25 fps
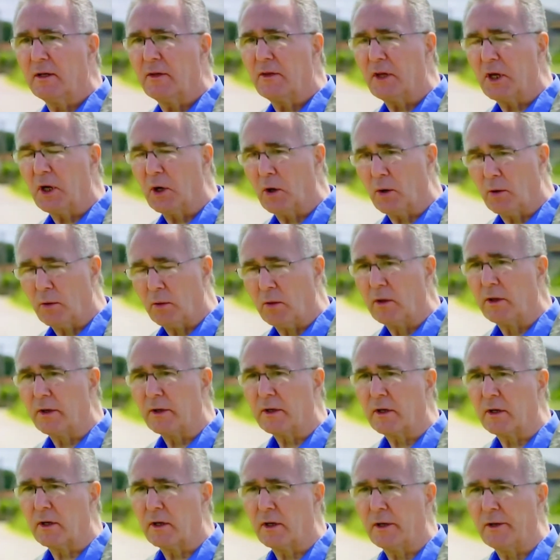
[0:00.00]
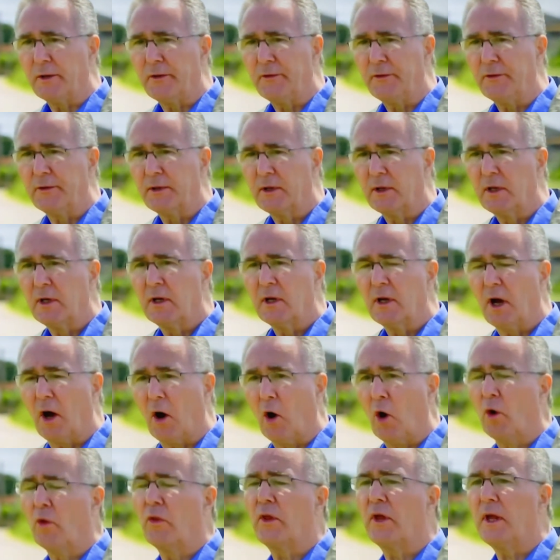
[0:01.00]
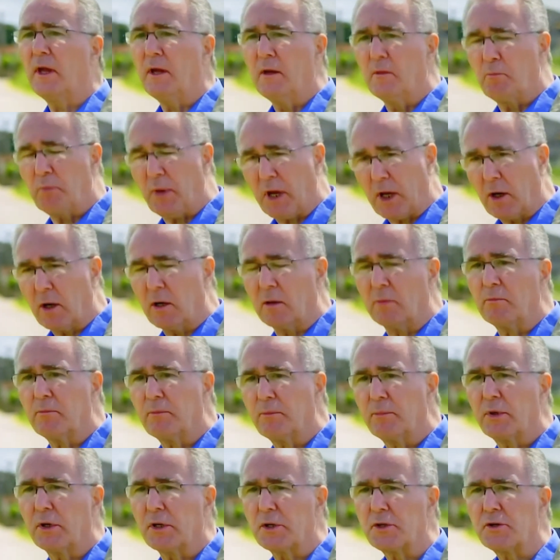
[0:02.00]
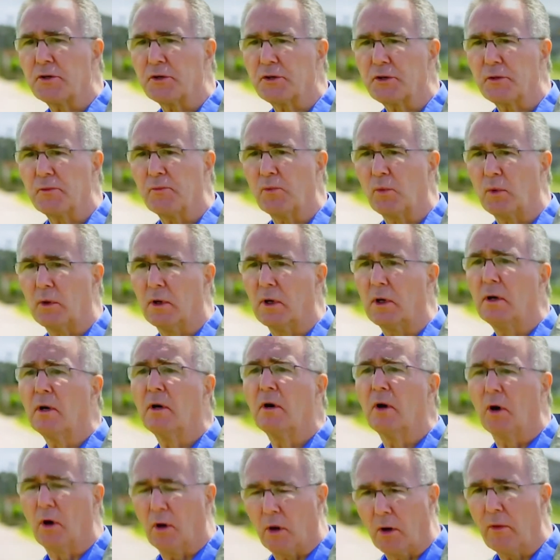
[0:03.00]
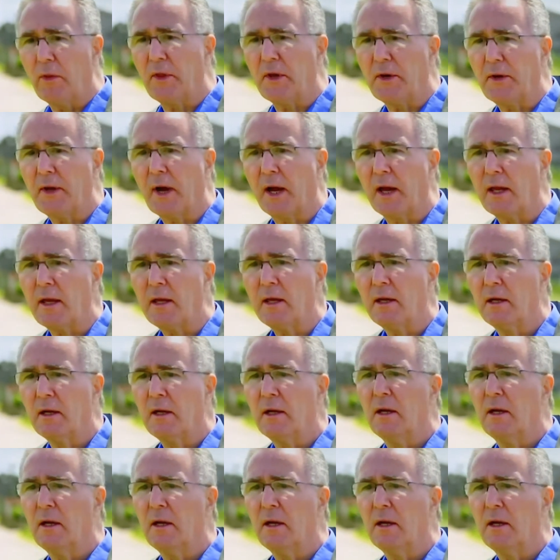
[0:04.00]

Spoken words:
They hold their ground, or they become prisoners of war, or they die.